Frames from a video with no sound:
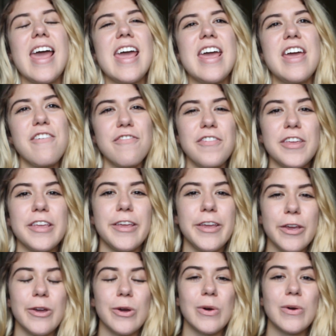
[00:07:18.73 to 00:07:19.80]
If
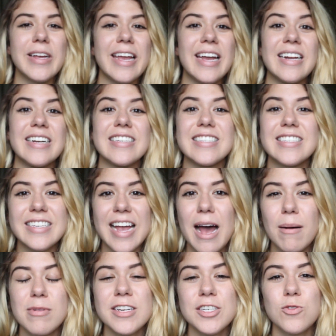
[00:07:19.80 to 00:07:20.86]
you can
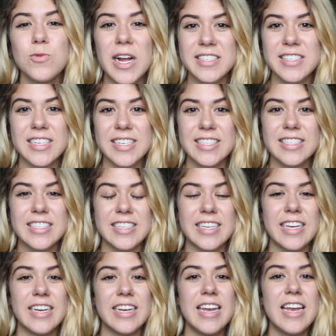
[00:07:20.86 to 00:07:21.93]
establish
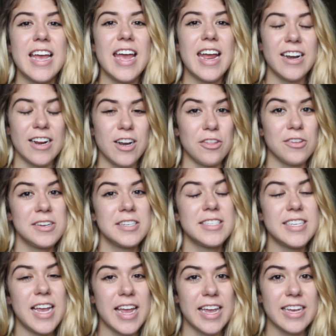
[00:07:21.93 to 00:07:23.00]
residency in another
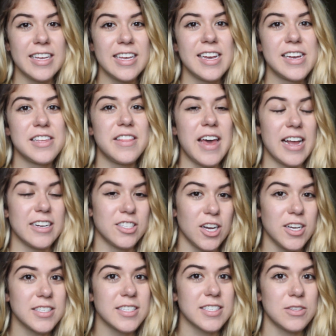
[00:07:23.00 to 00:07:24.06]
state that
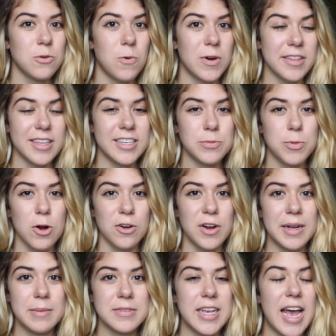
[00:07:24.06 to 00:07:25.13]
does one of these
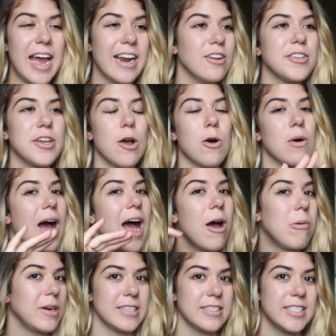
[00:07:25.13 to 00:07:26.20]
programs. I don't know
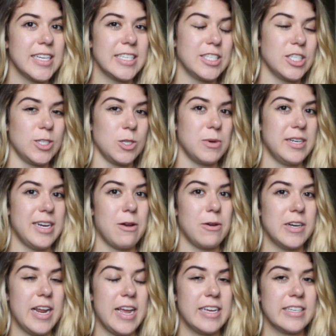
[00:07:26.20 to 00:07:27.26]
how many states do it
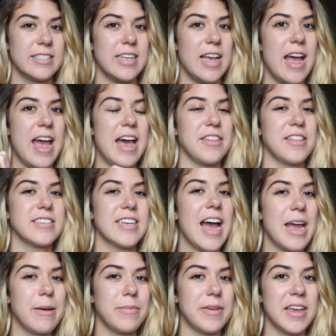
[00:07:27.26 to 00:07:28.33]
nowadays. At the
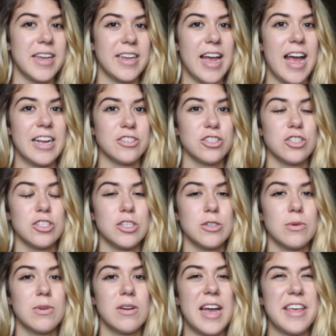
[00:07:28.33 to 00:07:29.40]
time being, I just
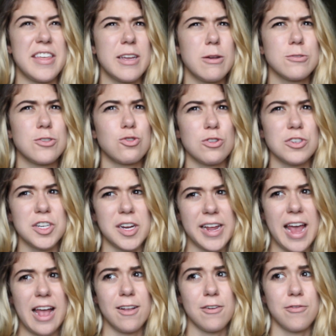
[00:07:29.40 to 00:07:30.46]
knew, I think it was Georgia and
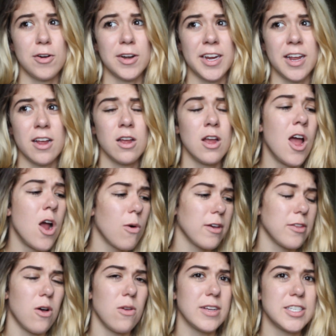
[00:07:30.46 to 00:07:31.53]
California were
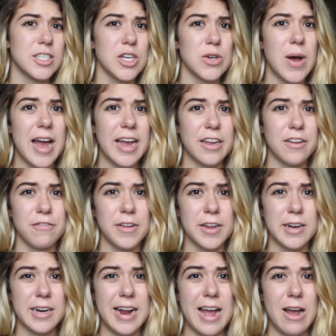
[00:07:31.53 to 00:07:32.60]
the only two I could
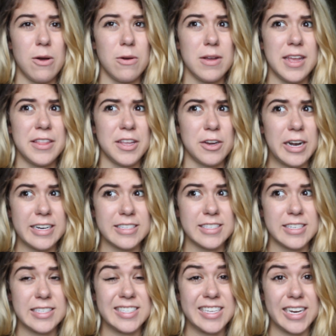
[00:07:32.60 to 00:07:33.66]
figure out in the United
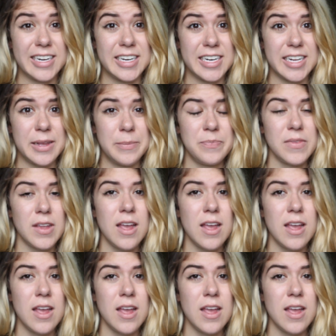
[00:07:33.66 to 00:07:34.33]
States that did it.